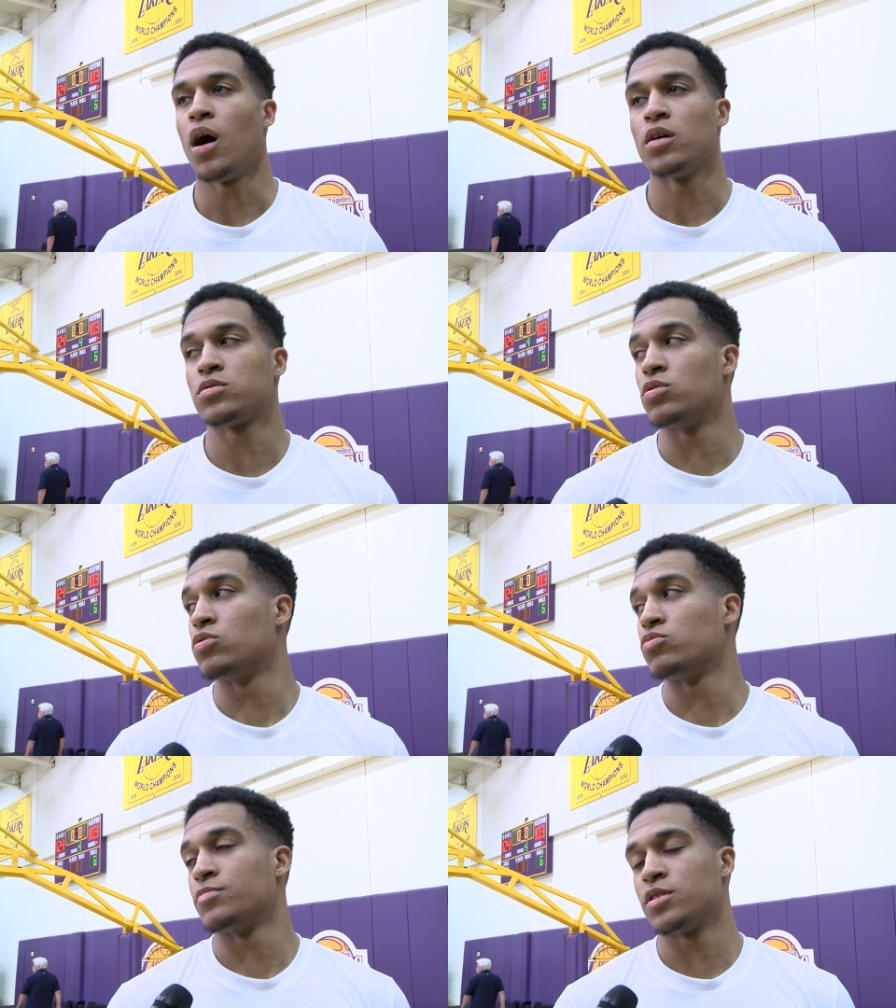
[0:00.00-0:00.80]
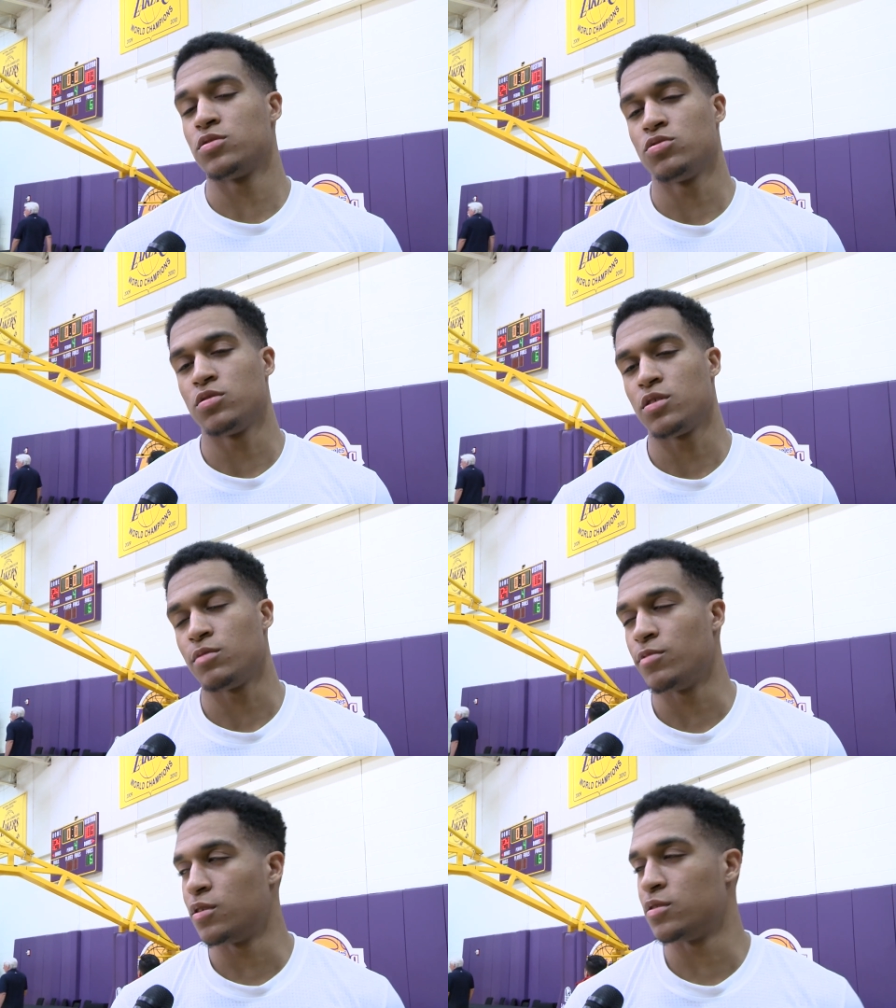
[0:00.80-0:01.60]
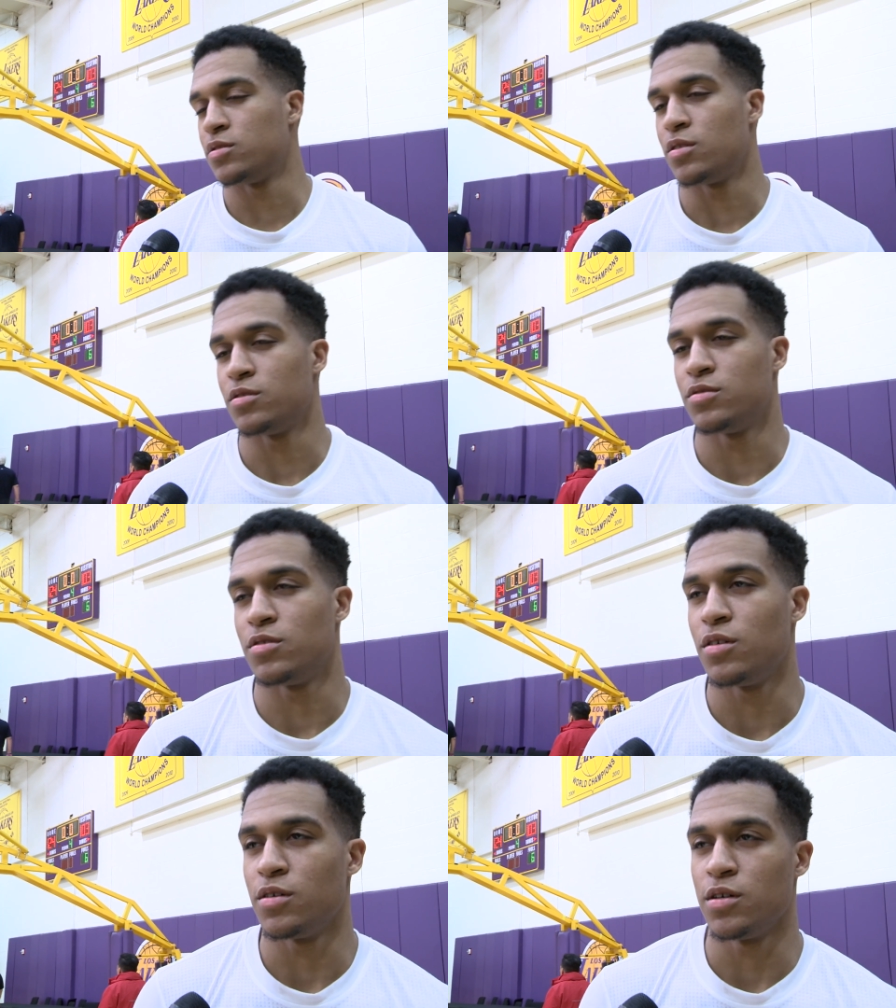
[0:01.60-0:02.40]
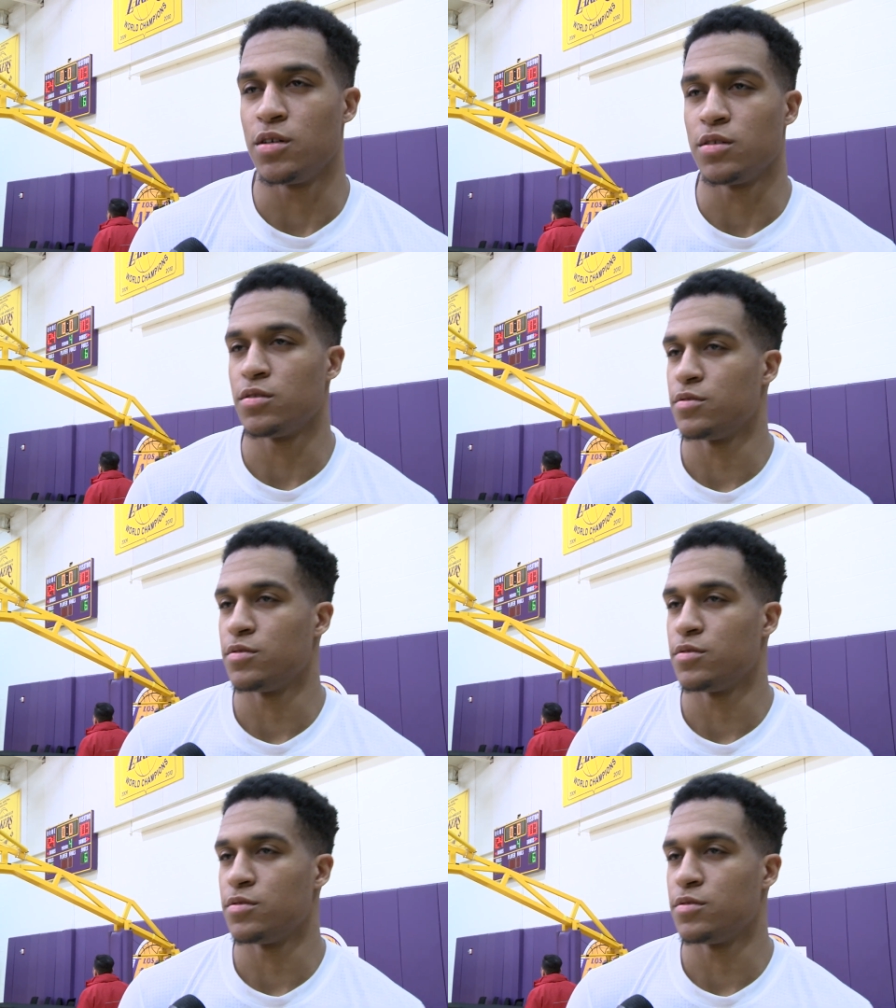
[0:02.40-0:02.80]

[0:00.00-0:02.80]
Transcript: Oh, it was cool. Me and Jordan like brothers, so you know,